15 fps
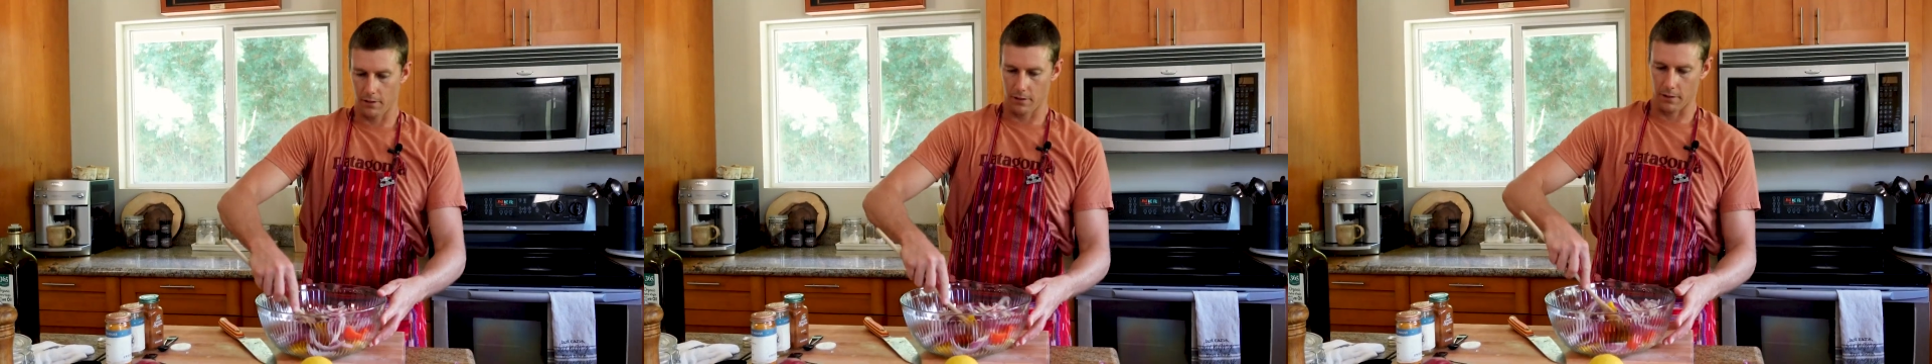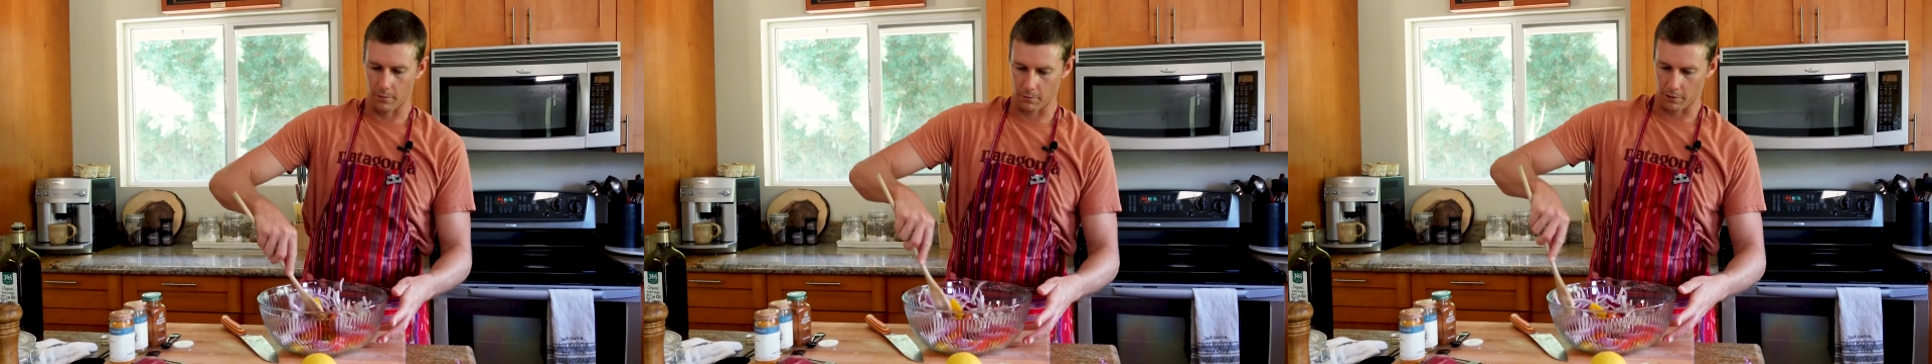
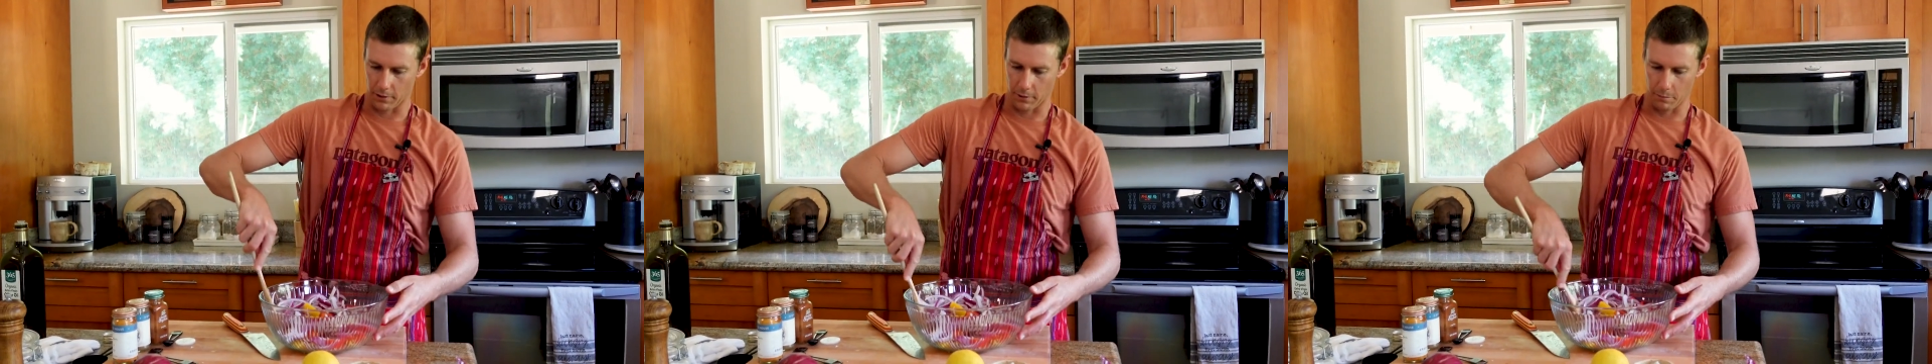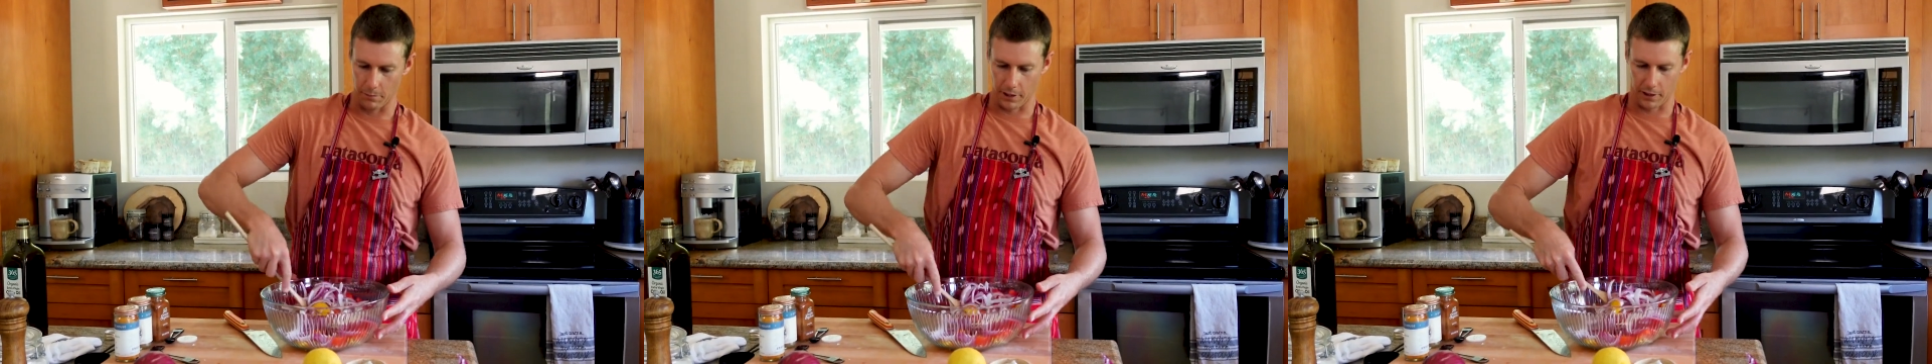and we're
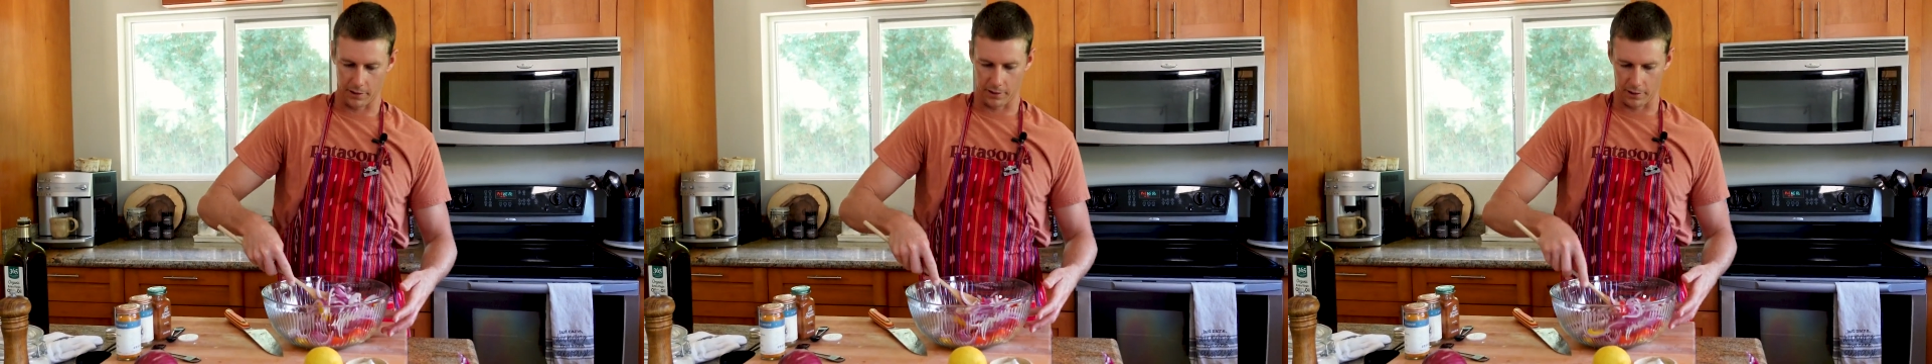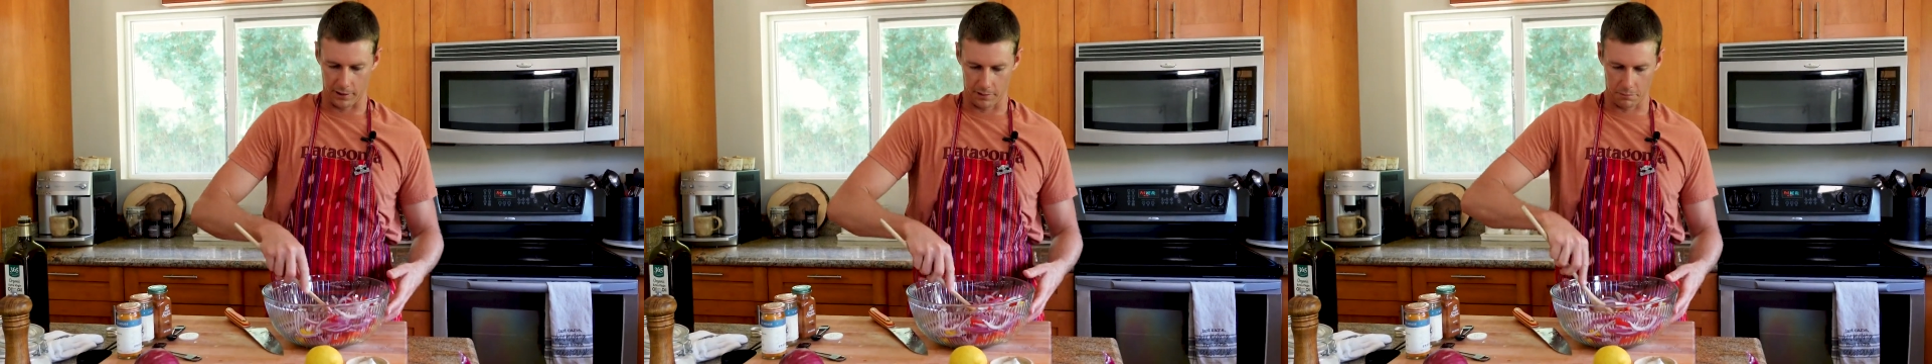gonna mix
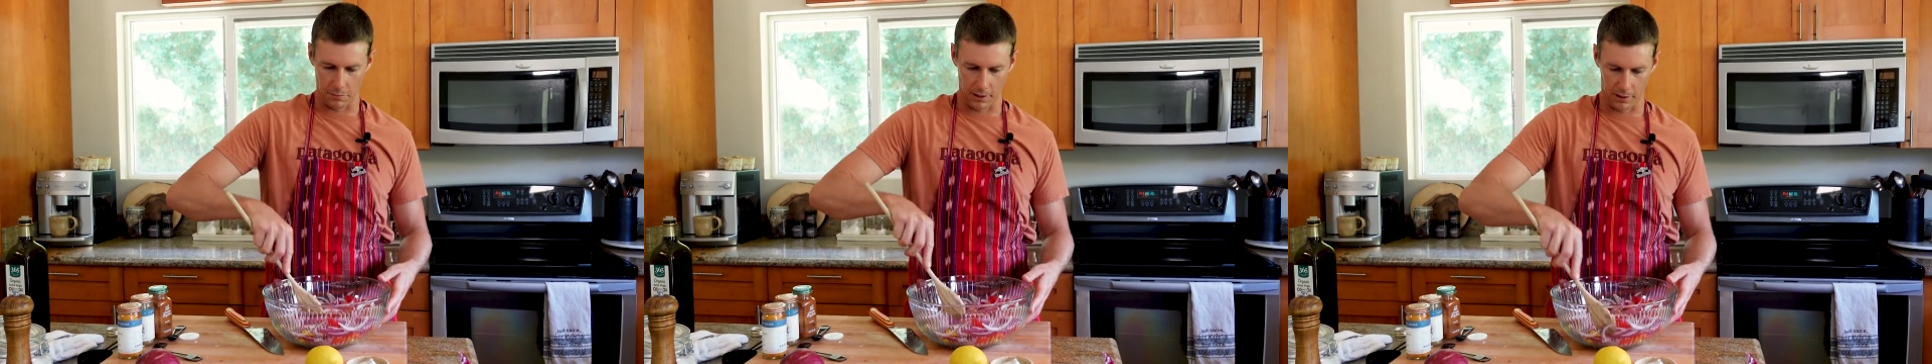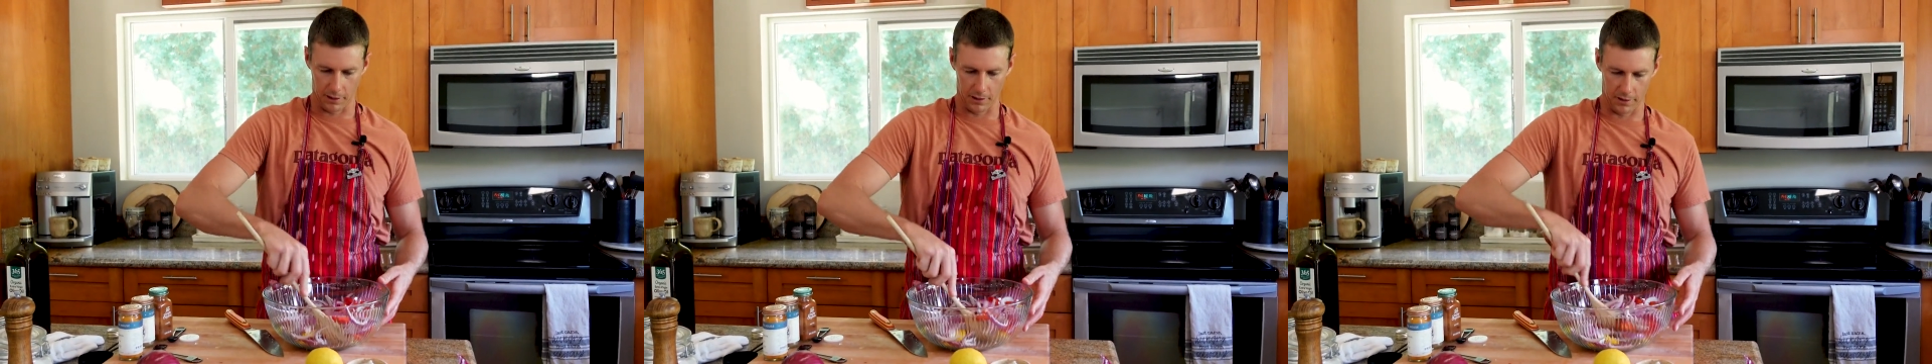these
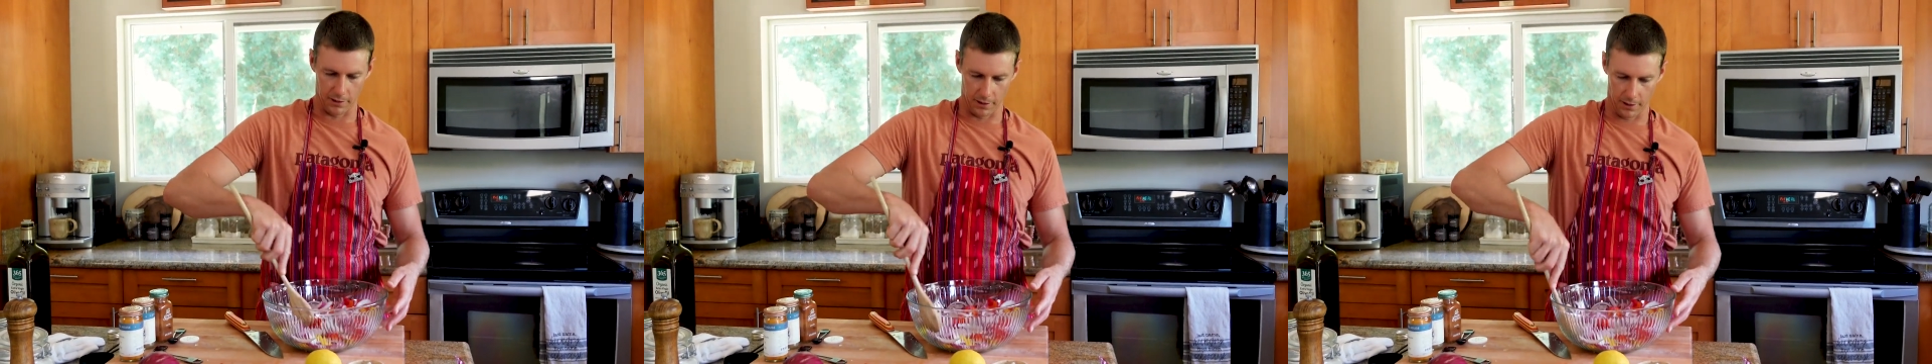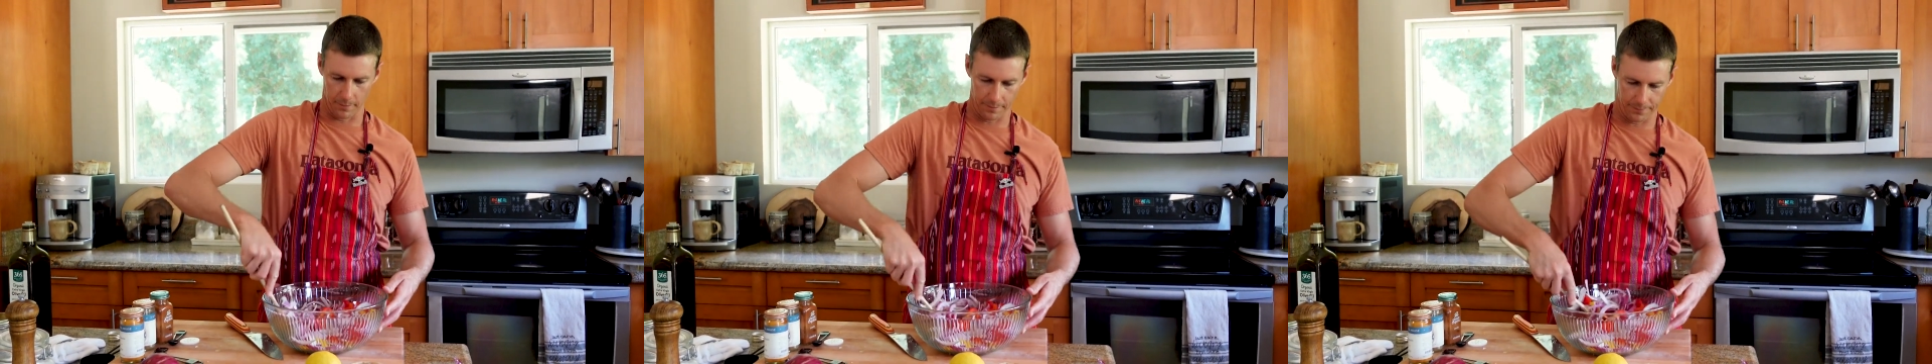
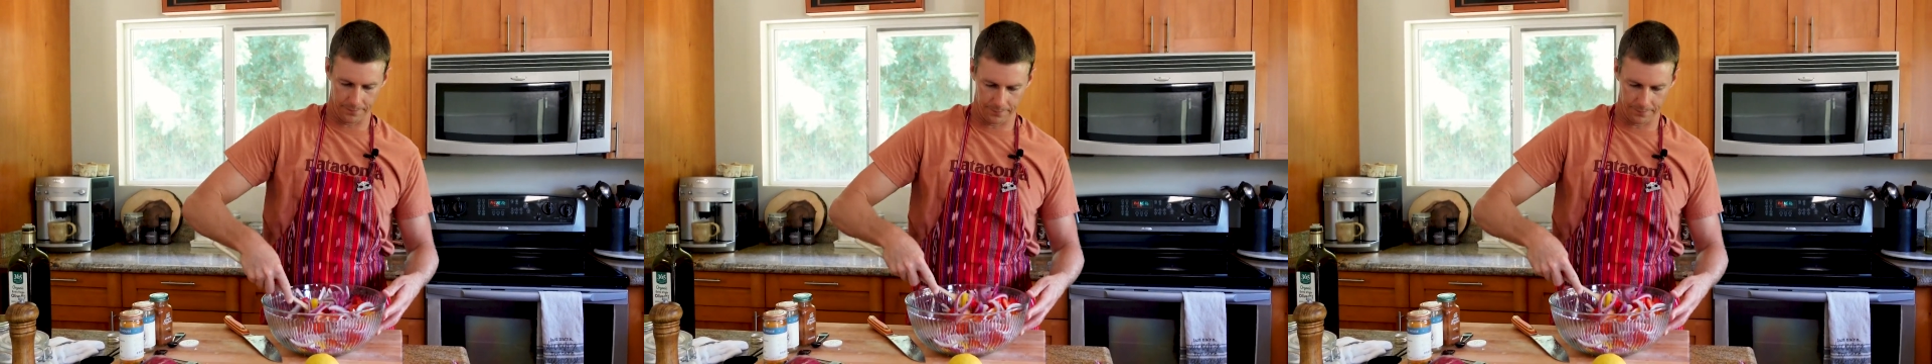up.